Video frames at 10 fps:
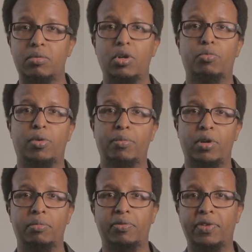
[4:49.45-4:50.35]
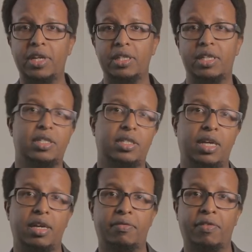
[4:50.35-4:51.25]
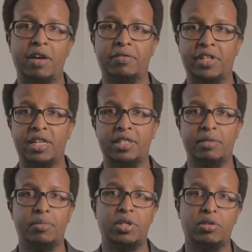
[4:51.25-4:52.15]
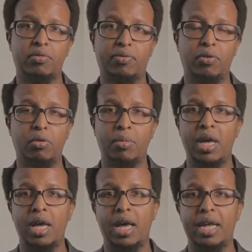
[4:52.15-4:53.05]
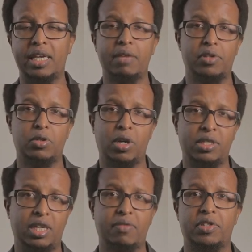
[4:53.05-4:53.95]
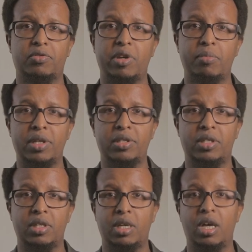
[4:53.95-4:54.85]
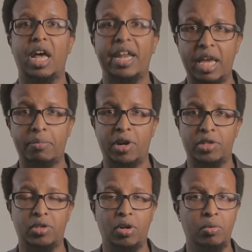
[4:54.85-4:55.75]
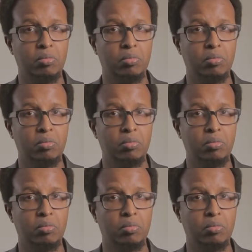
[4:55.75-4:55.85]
no problem, fill in this uh, 510 submission form and give it to us, give us three months and hey presto,